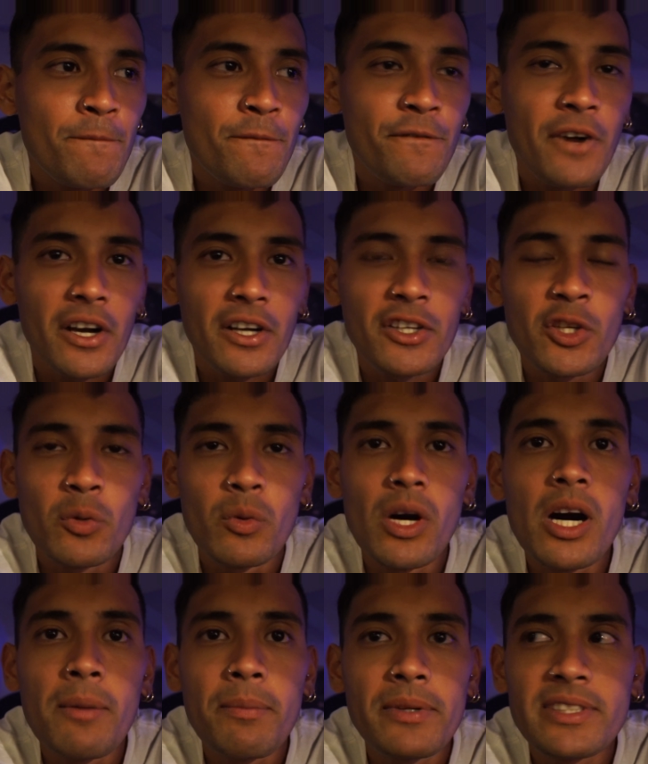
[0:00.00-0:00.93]
fuck you
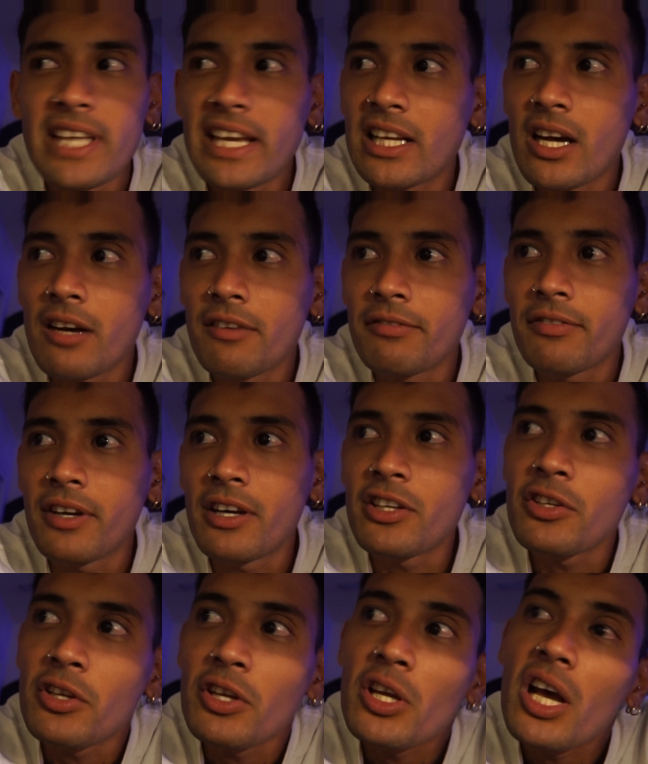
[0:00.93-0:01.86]
up, take off
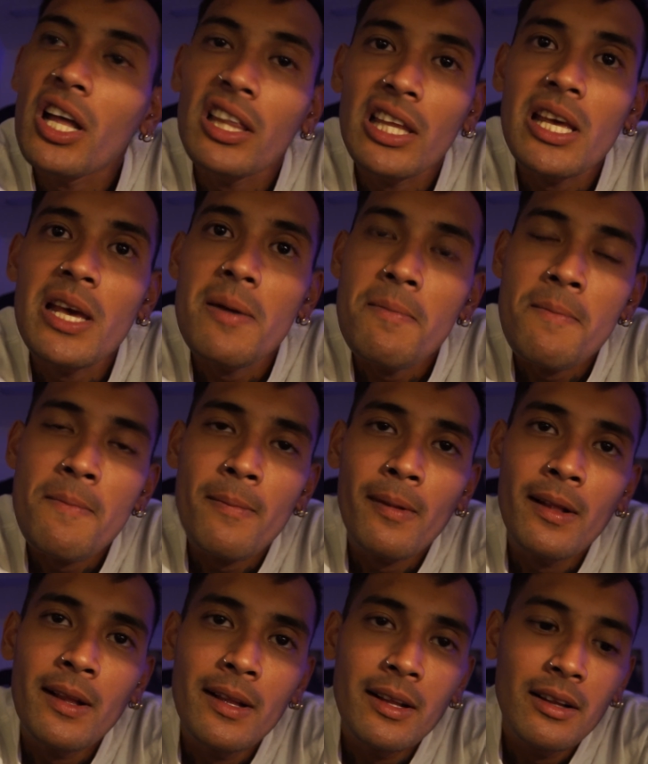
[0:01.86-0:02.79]
a limb
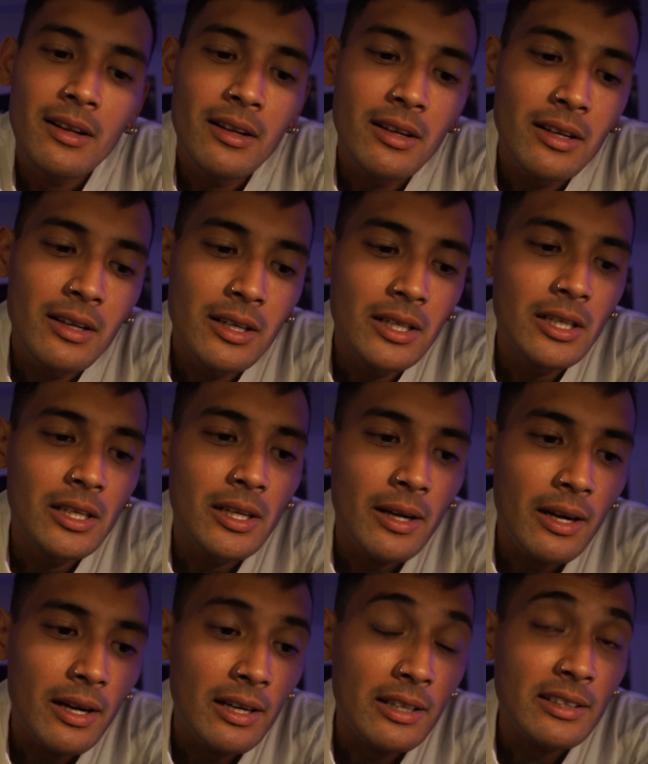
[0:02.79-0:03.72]

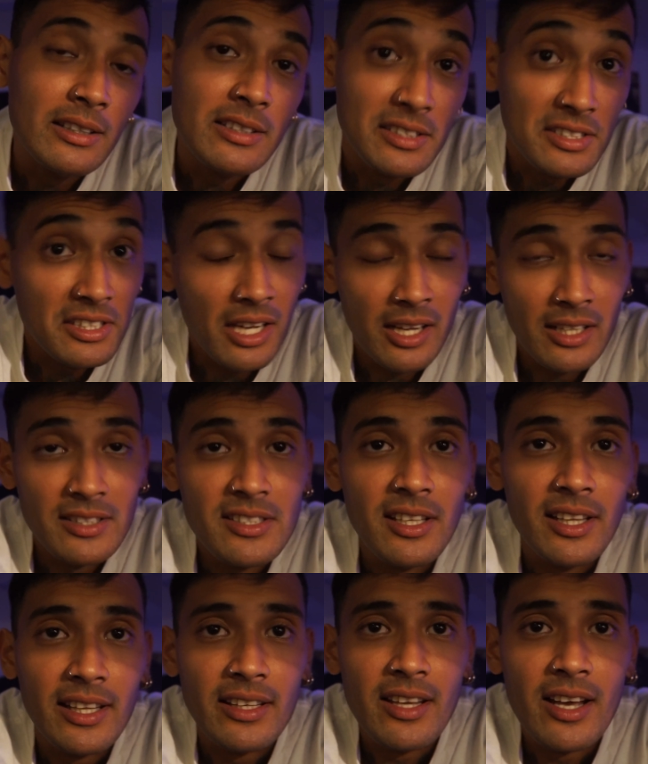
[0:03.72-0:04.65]

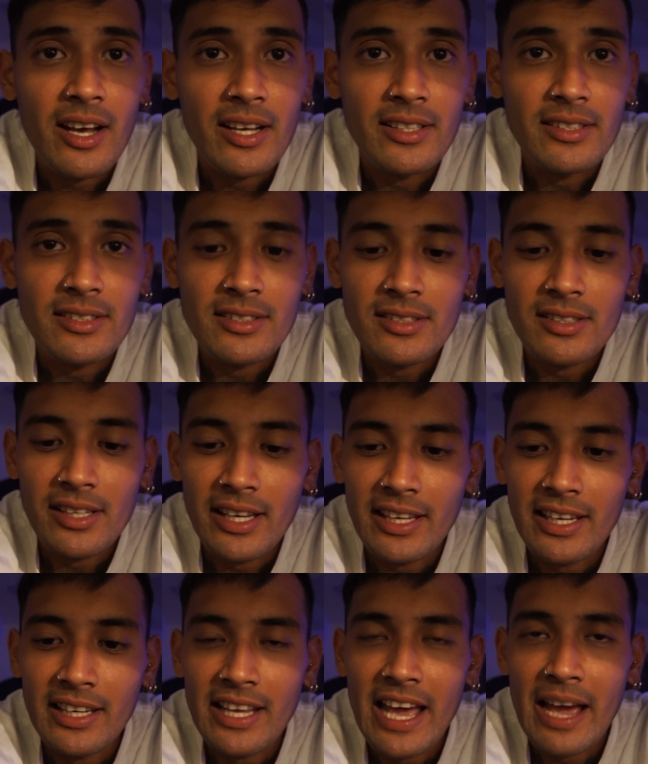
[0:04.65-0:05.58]
until it does.
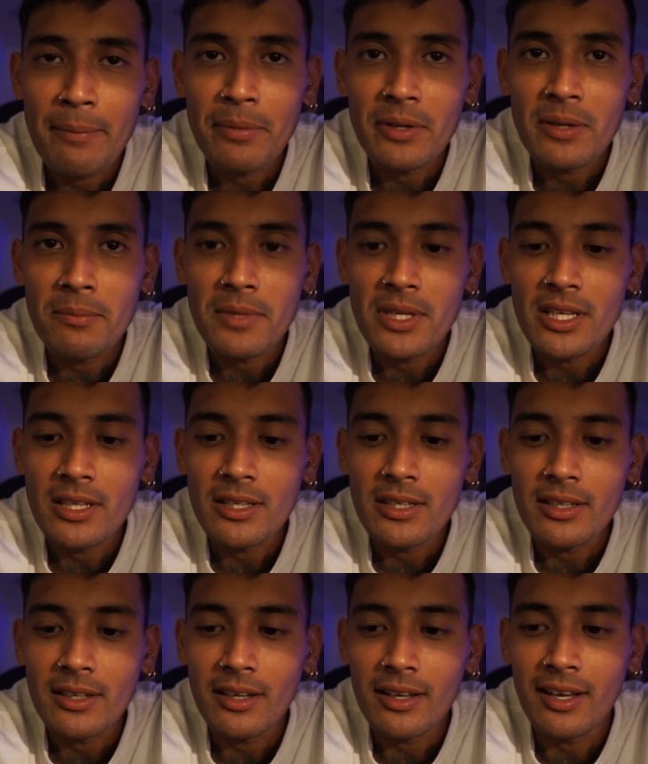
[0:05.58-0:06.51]
And it happened to
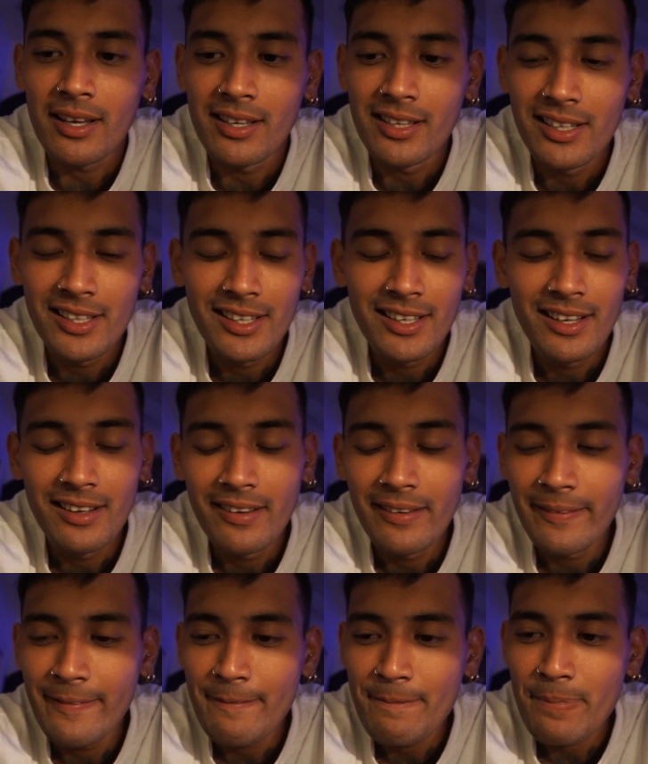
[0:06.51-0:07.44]
me.
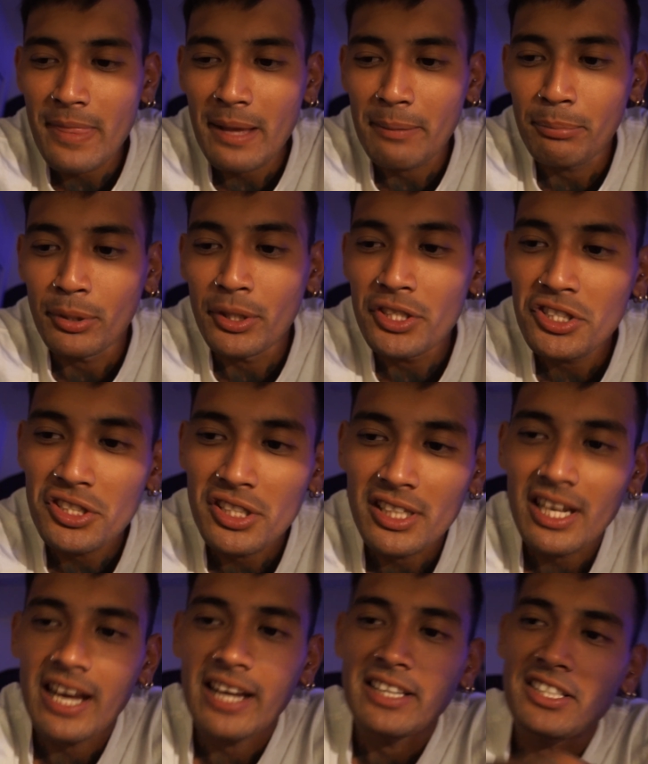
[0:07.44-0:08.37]
I pushed
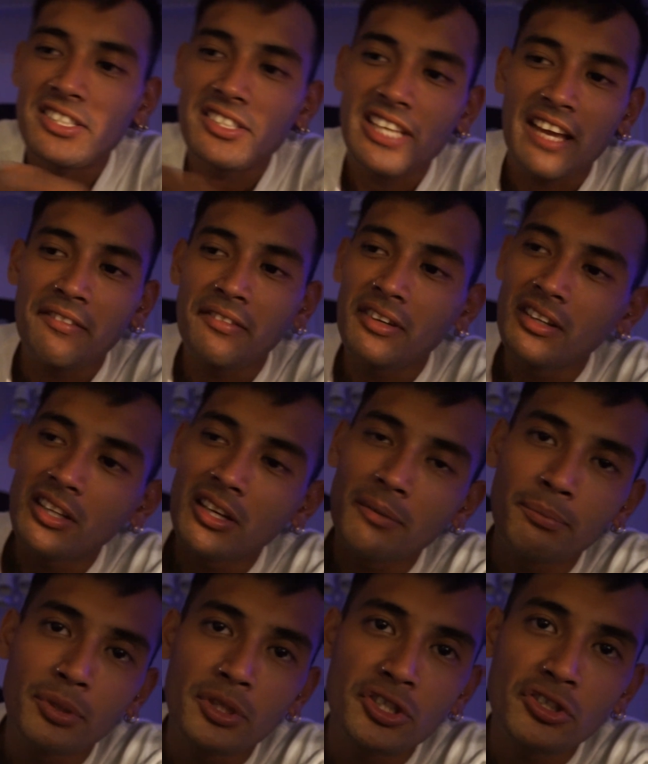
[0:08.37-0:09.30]
it. I just gave it a little
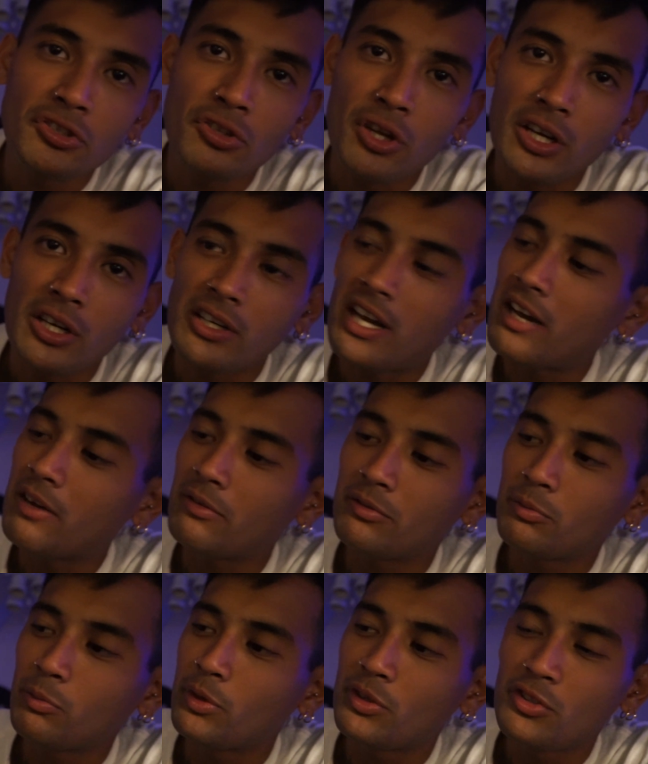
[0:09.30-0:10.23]
push start,
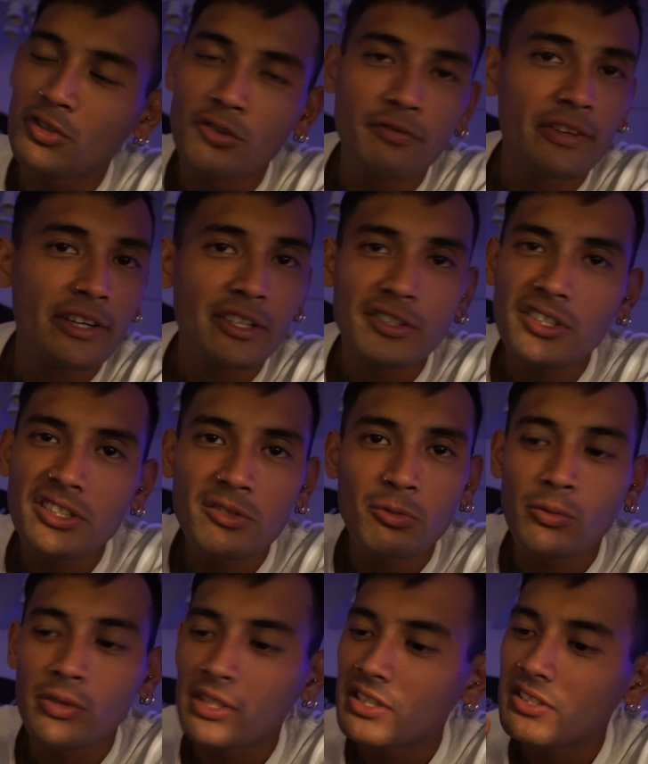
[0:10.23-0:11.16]
not with 2 fingers, just
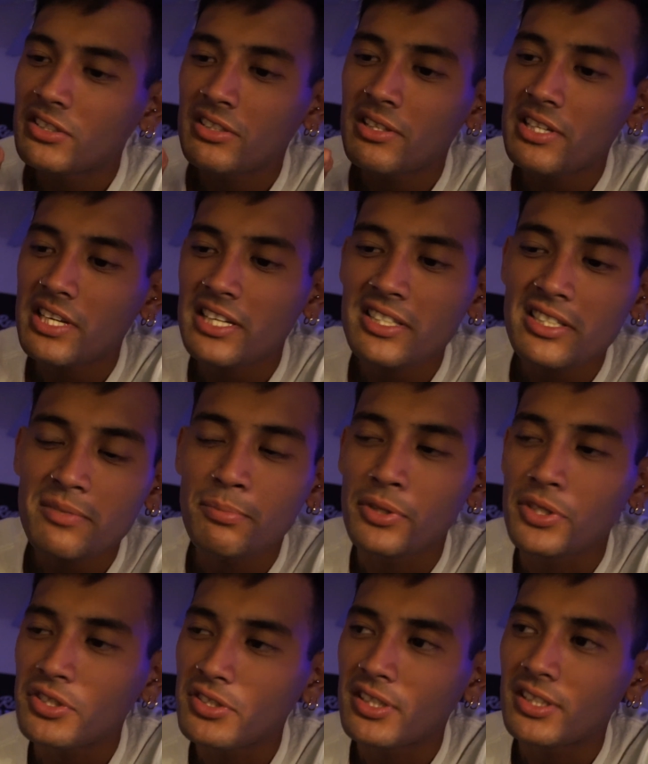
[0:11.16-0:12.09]
one. I just
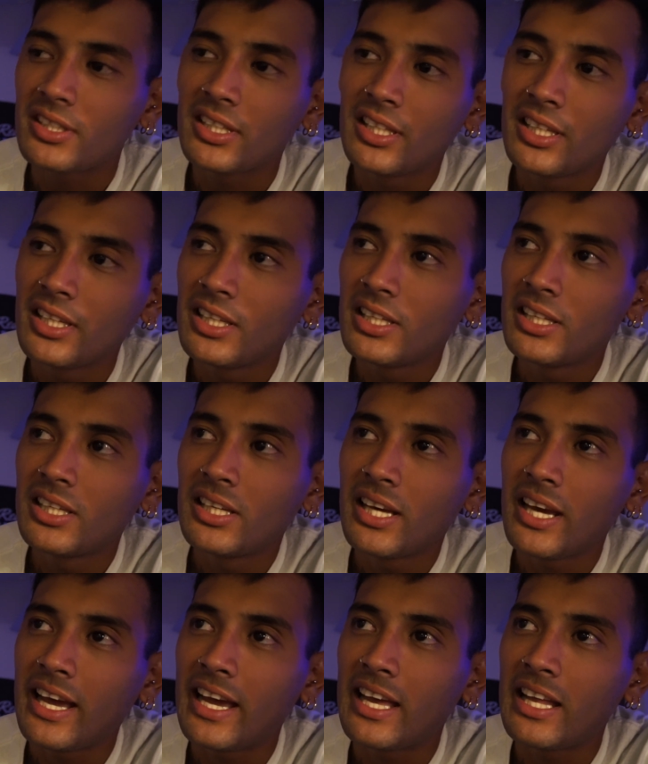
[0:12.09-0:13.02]
pushed it,
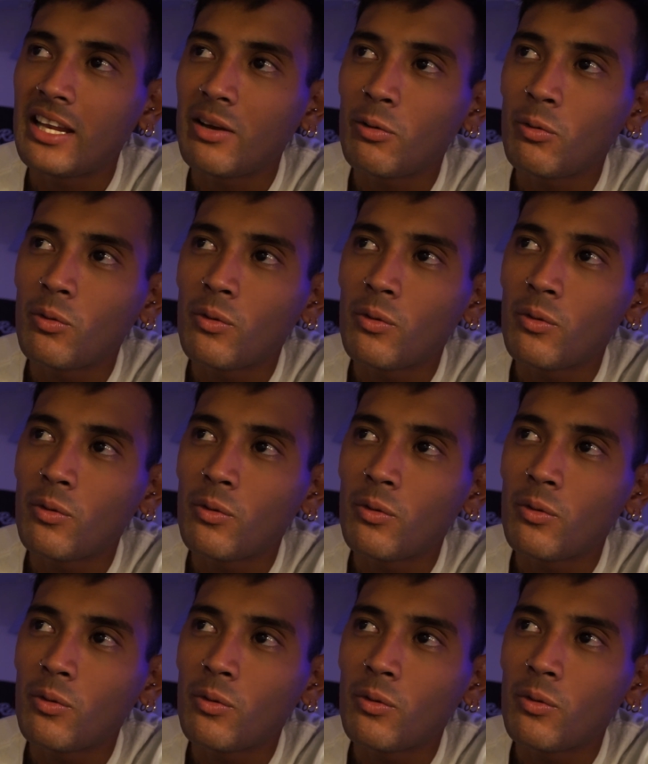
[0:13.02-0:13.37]
and